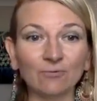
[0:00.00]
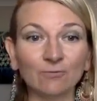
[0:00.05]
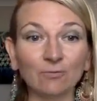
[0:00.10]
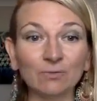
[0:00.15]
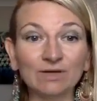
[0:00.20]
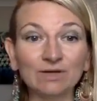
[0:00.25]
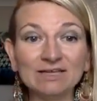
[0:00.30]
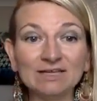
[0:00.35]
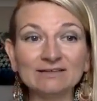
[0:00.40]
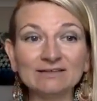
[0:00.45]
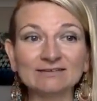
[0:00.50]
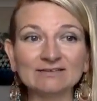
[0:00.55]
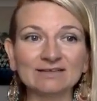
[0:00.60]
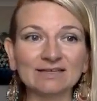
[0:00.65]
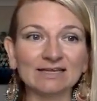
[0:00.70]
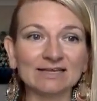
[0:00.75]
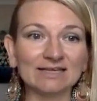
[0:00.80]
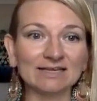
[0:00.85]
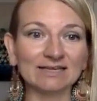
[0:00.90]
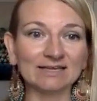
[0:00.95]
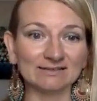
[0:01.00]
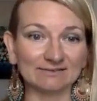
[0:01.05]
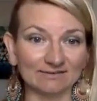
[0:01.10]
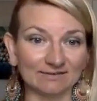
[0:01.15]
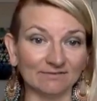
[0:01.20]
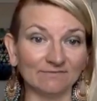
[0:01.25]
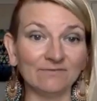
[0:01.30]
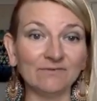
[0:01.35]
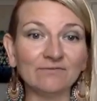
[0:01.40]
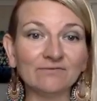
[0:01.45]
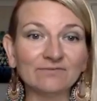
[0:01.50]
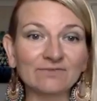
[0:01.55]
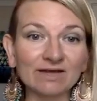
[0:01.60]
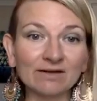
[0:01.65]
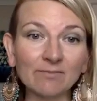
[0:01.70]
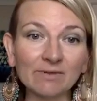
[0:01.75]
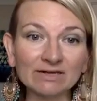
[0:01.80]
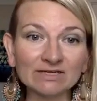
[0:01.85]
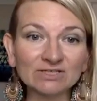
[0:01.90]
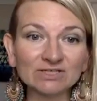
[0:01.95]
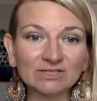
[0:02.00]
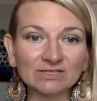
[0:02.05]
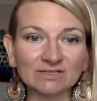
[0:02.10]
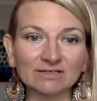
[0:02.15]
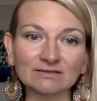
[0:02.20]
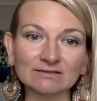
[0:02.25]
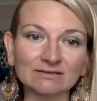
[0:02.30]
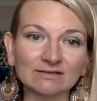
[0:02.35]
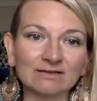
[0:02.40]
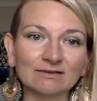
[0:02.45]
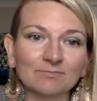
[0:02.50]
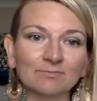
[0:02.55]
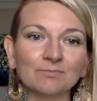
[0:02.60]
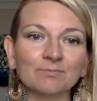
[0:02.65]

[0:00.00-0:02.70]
We say it's the fifth dimension,